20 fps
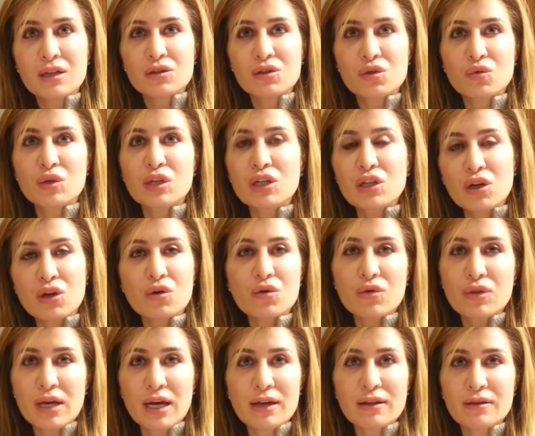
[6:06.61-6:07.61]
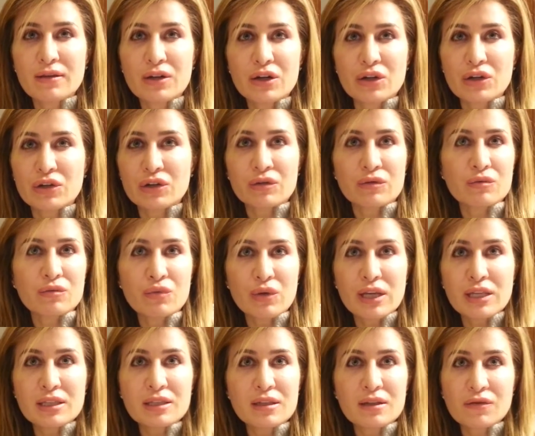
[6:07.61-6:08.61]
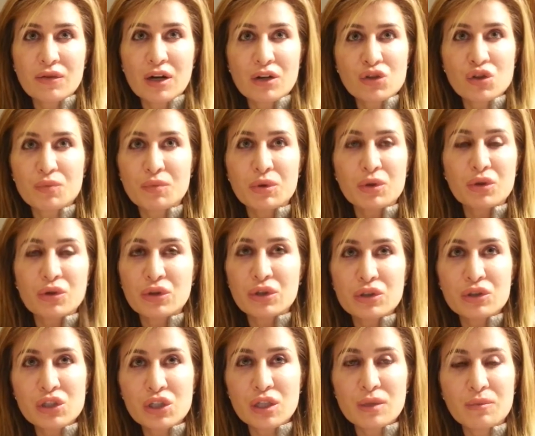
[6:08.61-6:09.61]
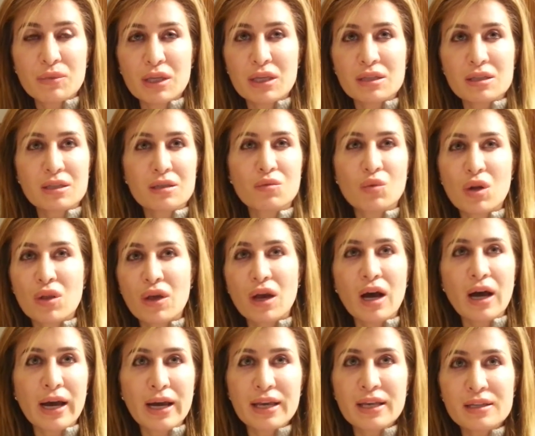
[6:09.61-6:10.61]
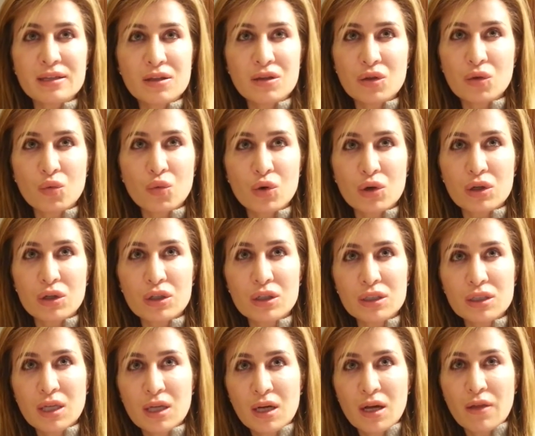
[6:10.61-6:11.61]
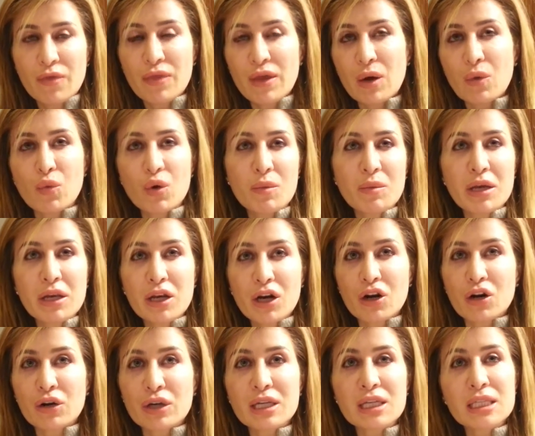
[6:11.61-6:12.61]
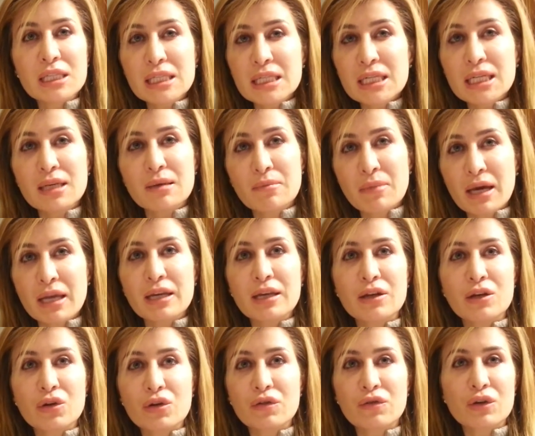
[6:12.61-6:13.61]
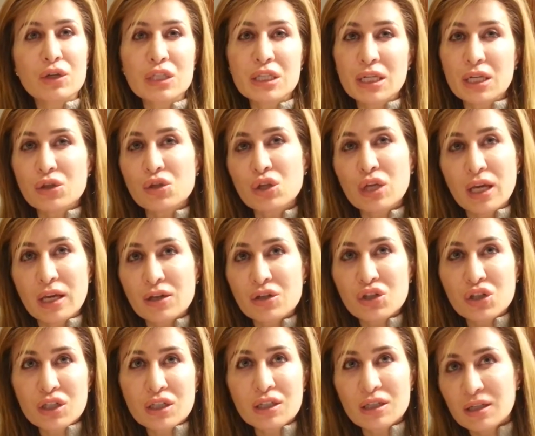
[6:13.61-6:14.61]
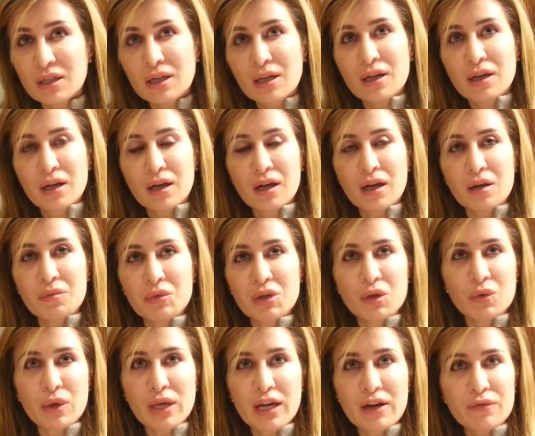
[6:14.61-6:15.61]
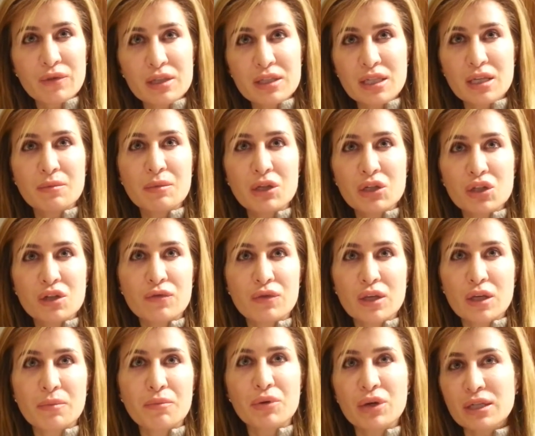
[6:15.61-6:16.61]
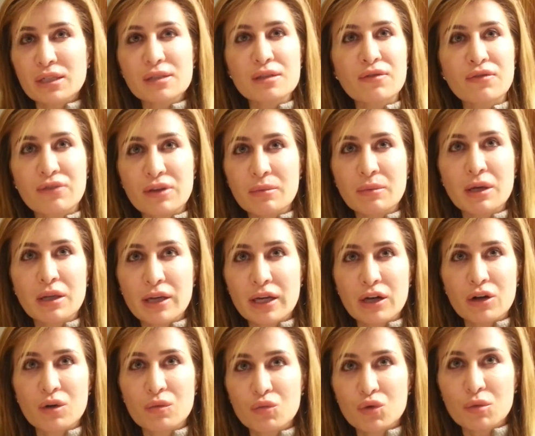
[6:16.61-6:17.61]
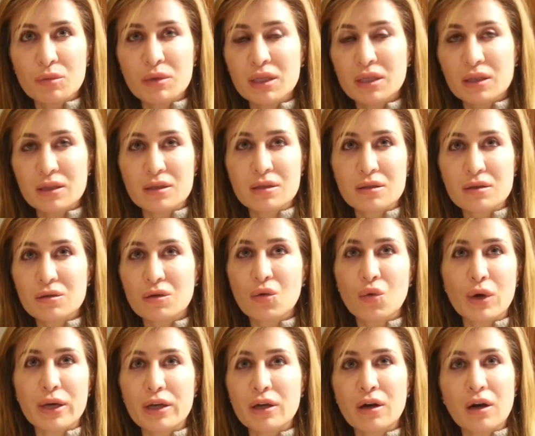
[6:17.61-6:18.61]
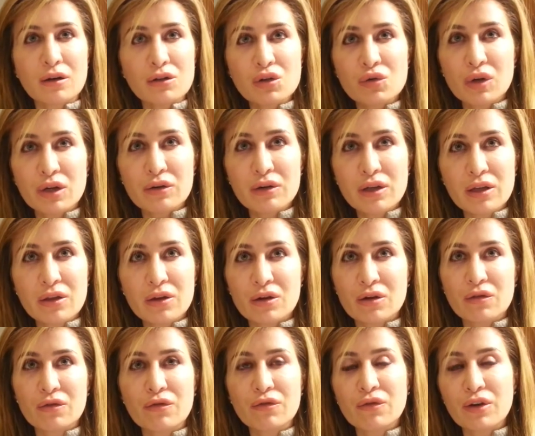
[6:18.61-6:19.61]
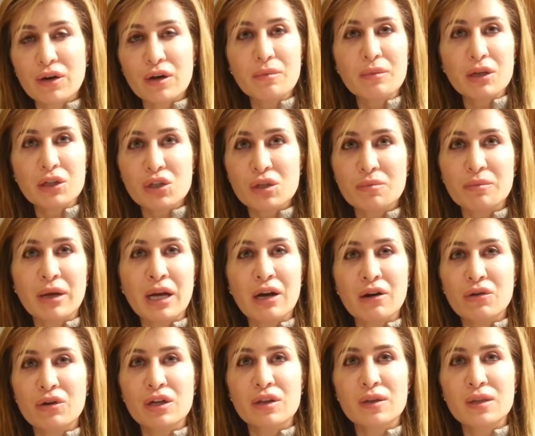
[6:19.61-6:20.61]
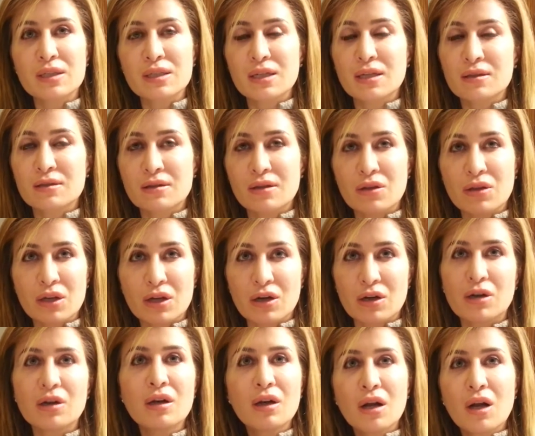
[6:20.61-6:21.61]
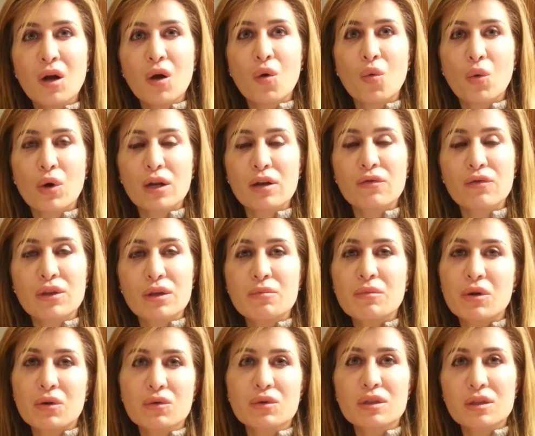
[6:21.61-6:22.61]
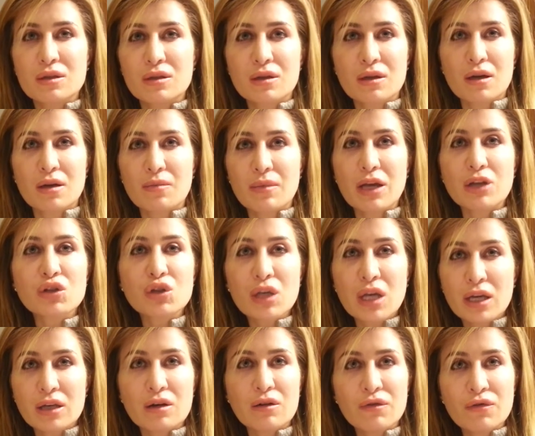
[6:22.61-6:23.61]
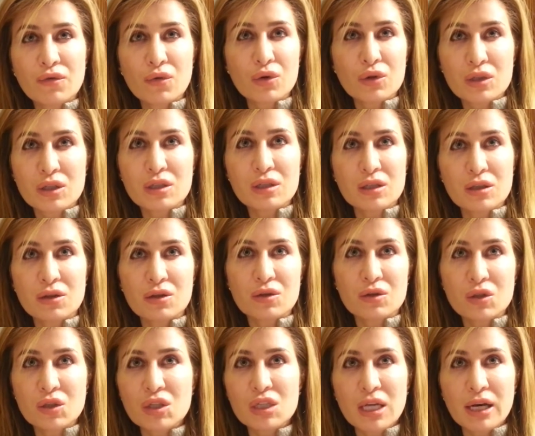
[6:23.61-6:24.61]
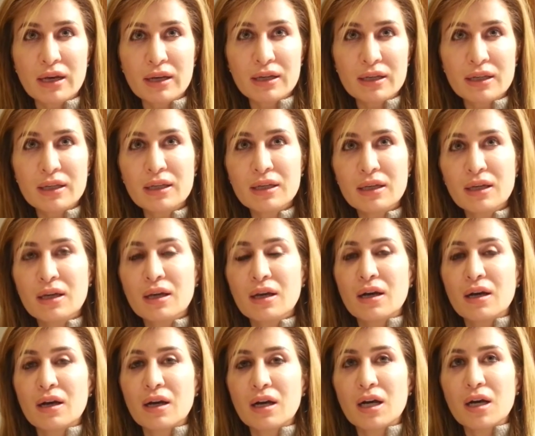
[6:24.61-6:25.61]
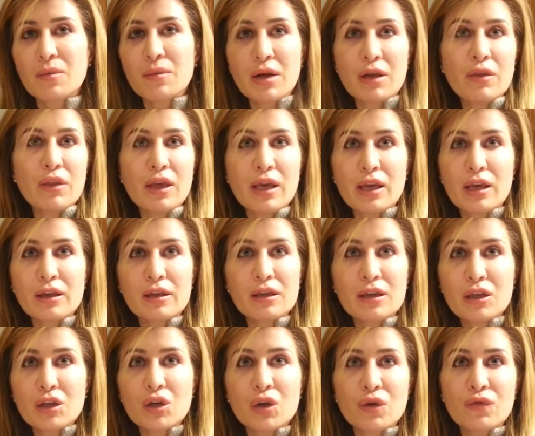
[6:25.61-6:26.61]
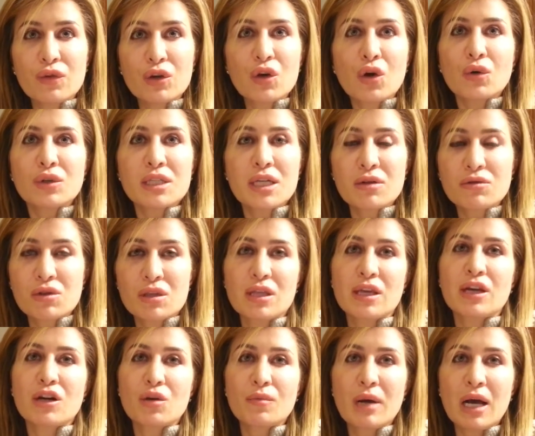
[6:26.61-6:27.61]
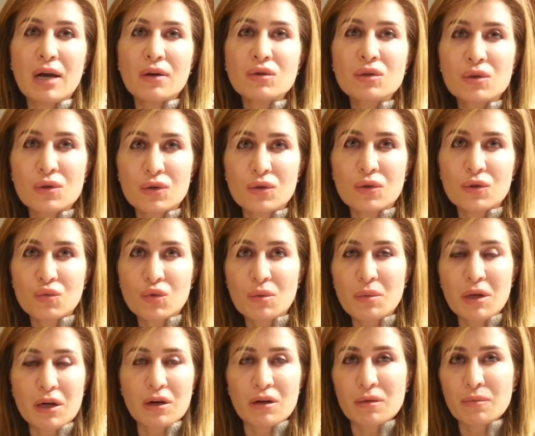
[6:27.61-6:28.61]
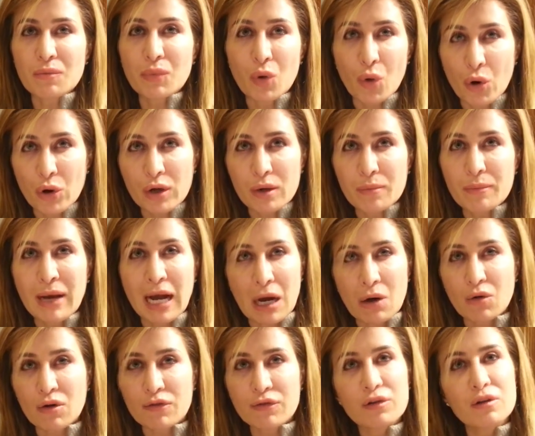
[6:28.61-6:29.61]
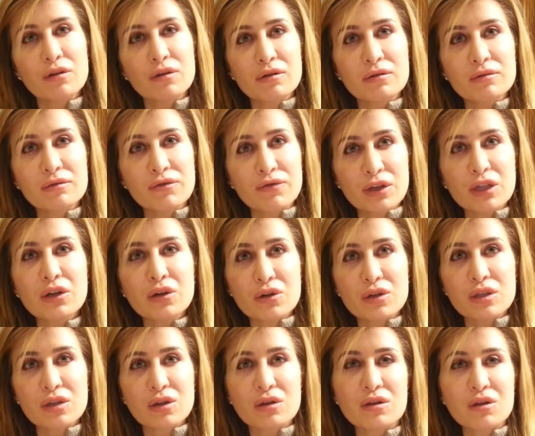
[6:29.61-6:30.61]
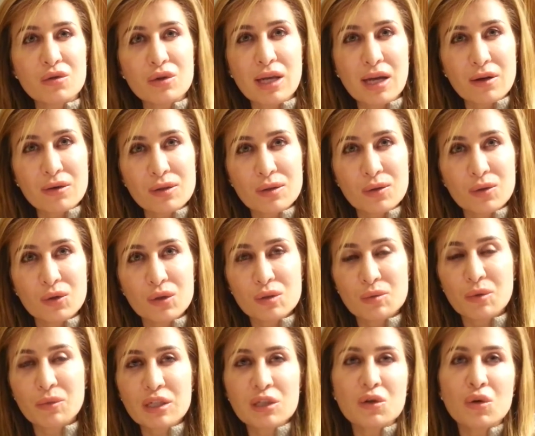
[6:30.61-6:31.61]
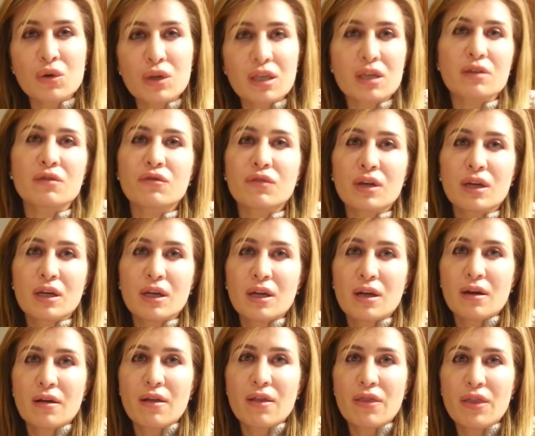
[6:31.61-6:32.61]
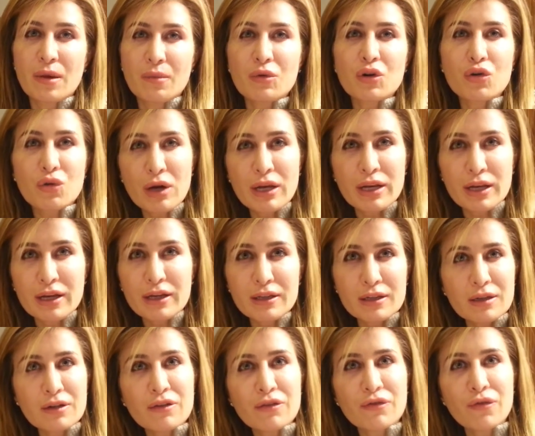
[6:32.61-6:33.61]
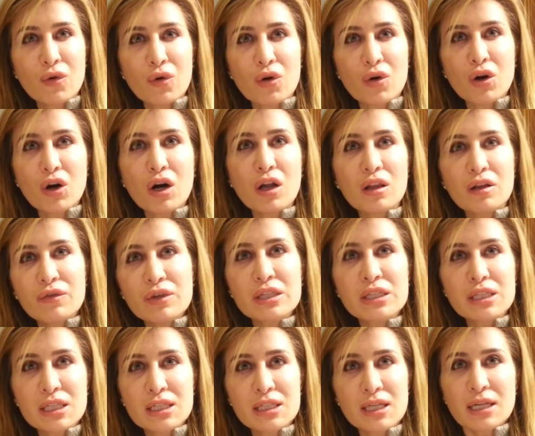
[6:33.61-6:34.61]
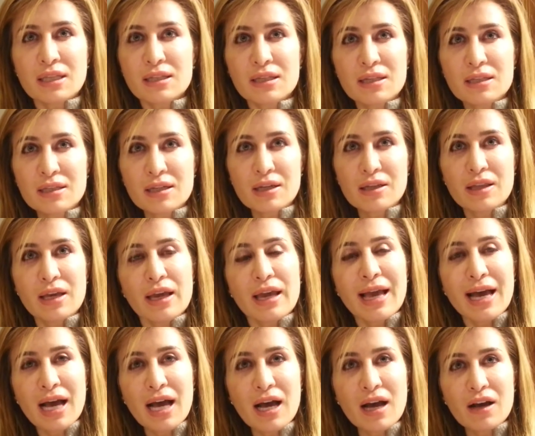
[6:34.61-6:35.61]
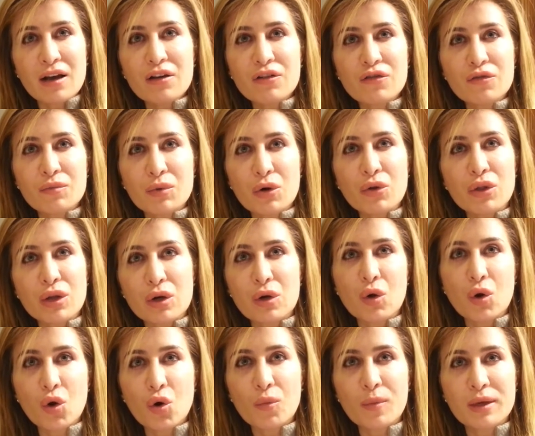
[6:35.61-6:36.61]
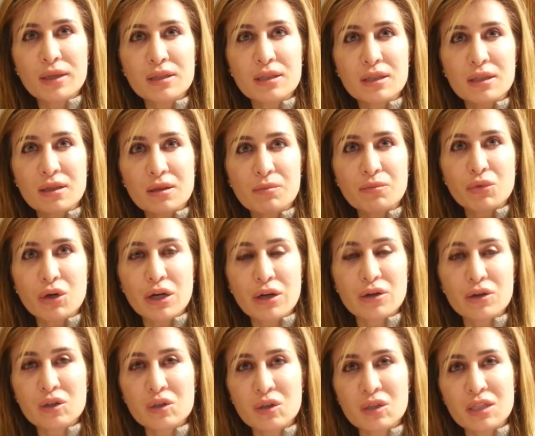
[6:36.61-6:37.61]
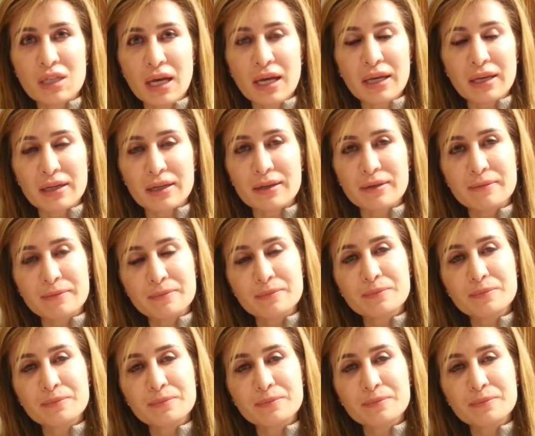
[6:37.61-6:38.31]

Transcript: Do we know that there are rates of entrepreneurship that's one of the highest in the world? That women are exceeding men in university education? Um, you know, we have this image of the oppressed female Arab woman. It's quite contrary. They're very much empowered in the sense that they are one of the most um, educated forces in their society. Um, and they, you know, if you go down to the Arab household, women are important, powerful figures in their own households. But we don't give them credit for all of the successes that they have, both at home and in broader society.